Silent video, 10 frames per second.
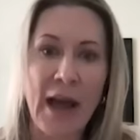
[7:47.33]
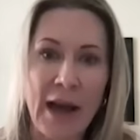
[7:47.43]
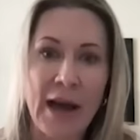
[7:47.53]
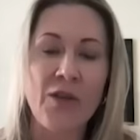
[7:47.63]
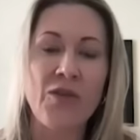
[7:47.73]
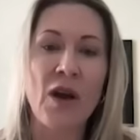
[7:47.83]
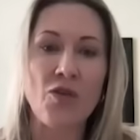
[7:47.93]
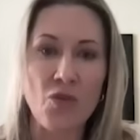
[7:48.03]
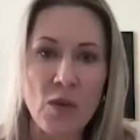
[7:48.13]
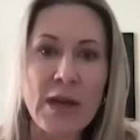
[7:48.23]
have a
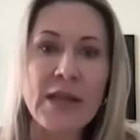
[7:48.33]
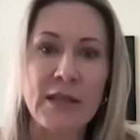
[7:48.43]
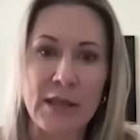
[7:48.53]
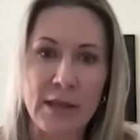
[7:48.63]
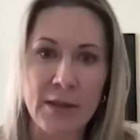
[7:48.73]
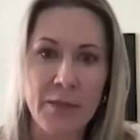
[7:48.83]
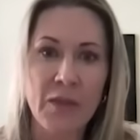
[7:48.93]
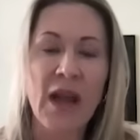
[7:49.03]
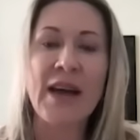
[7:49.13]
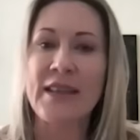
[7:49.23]
reason,
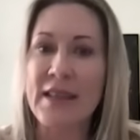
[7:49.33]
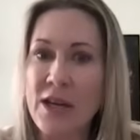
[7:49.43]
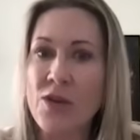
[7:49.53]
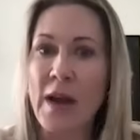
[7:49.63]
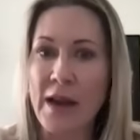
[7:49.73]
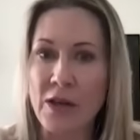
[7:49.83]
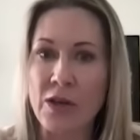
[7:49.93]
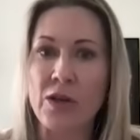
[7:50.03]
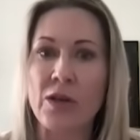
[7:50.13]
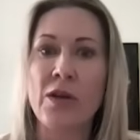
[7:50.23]
a
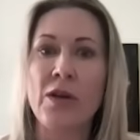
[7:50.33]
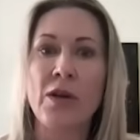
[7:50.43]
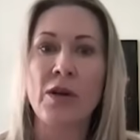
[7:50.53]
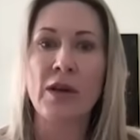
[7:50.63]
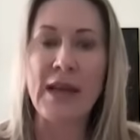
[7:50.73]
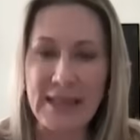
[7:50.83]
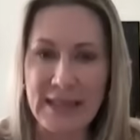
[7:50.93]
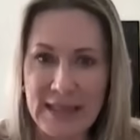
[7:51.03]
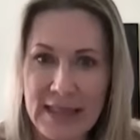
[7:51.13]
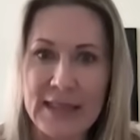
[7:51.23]
theoretical
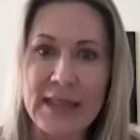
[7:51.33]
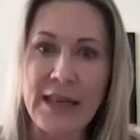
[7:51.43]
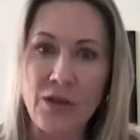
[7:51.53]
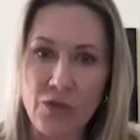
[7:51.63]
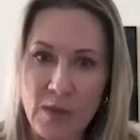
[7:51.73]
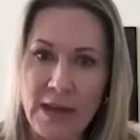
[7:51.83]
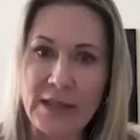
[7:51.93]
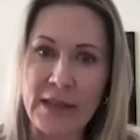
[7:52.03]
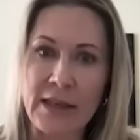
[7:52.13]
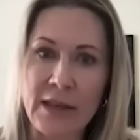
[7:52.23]
existing
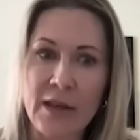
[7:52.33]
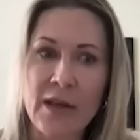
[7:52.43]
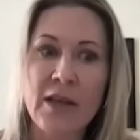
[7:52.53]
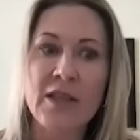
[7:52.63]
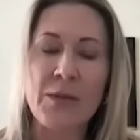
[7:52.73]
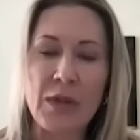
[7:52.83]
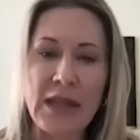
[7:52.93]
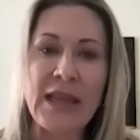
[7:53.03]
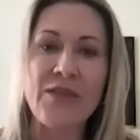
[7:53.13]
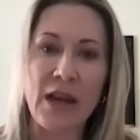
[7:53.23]
reason to
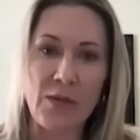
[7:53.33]
believe that